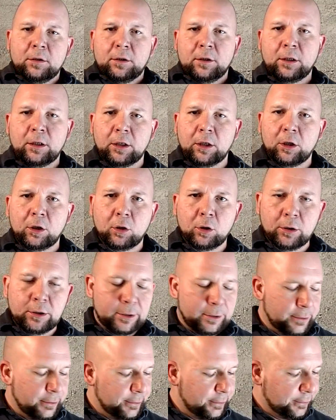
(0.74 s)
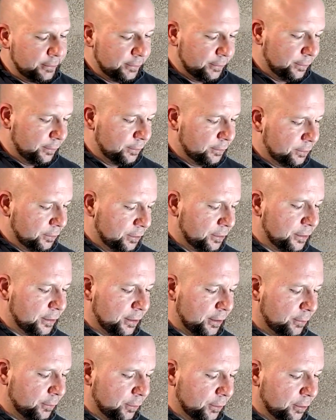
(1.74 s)
Hello. Today
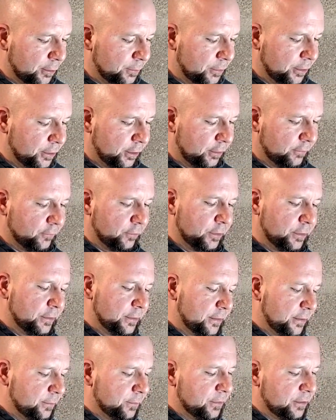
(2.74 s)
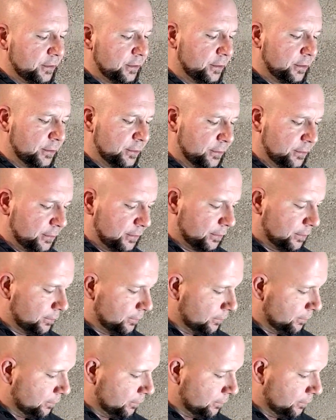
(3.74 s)
we're going to be covering some things.